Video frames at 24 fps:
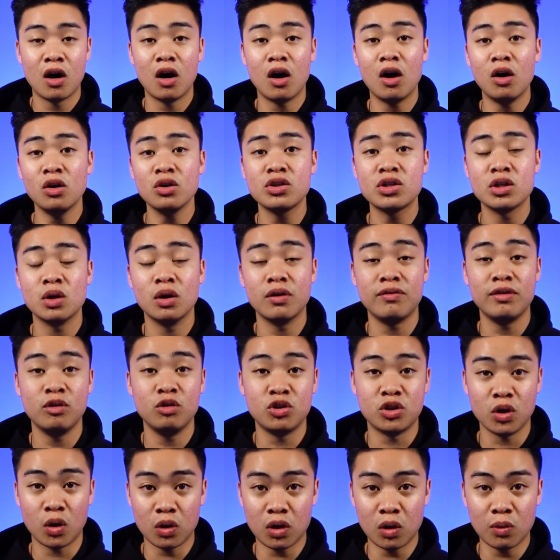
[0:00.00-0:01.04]
Also, if you
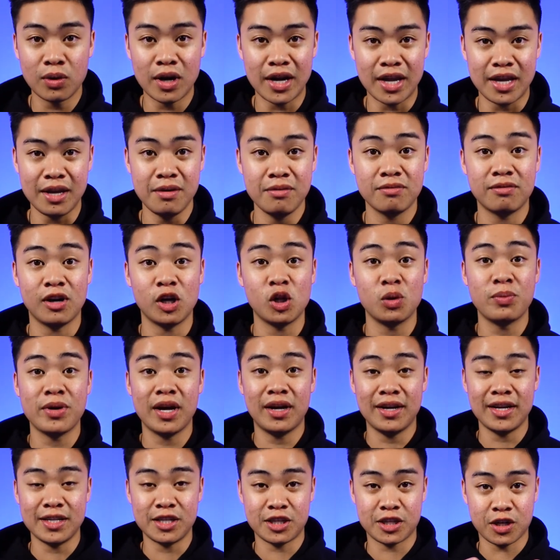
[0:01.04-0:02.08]
don't already, follow me
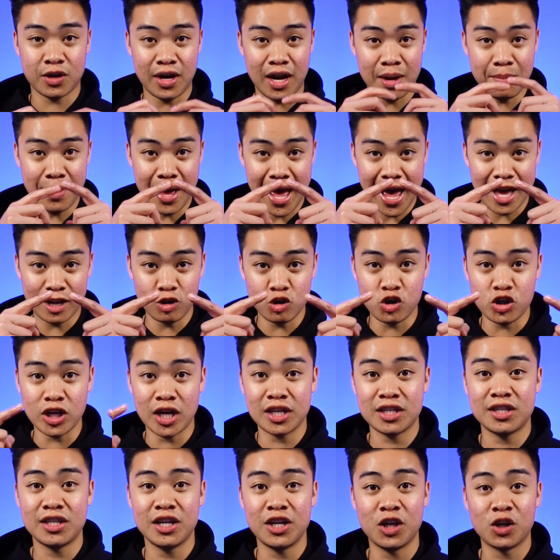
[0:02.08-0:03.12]
on Instagram at
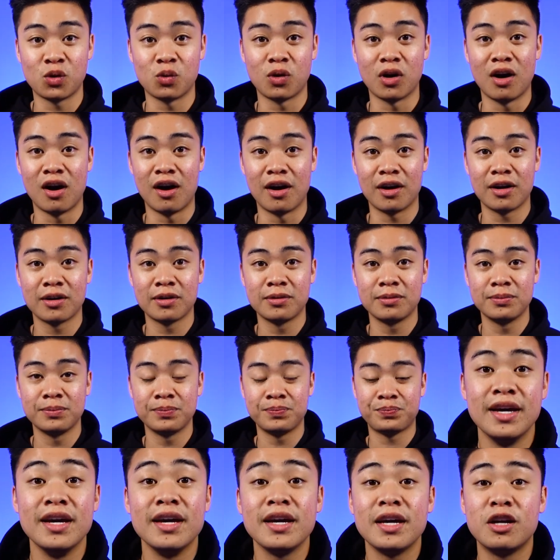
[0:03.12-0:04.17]
Yurong.
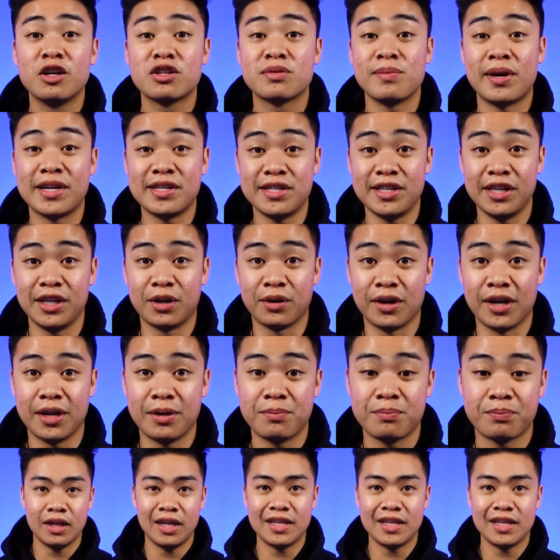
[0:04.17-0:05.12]
Here's my secret.